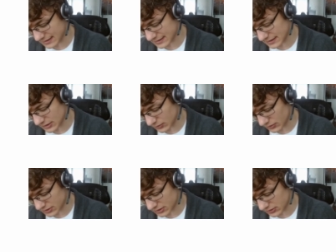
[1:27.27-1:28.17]
is
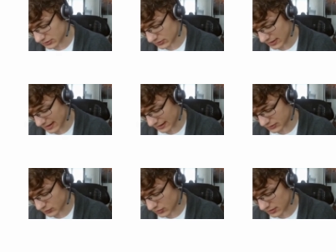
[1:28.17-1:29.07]
equal to
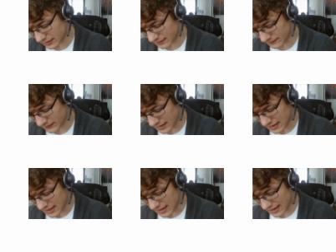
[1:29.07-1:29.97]
x1,
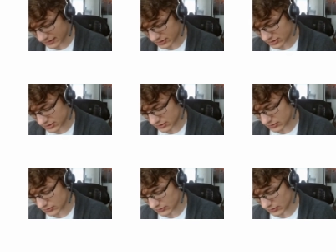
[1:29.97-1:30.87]

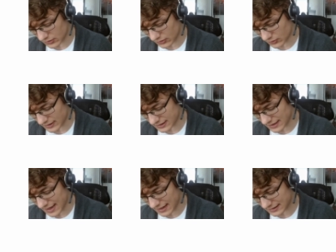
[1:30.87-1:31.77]
x2, all the way
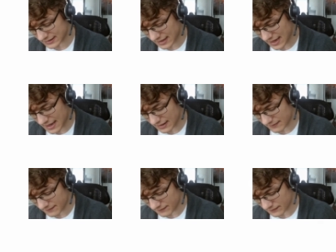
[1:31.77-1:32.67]
to
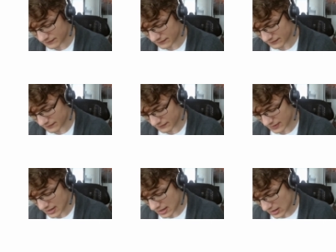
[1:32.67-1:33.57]
xn,
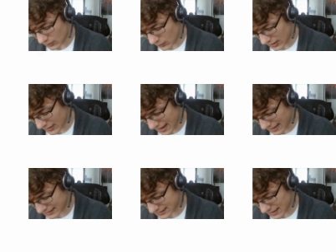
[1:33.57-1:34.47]
where
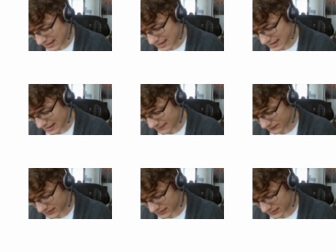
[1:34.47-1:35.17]
xi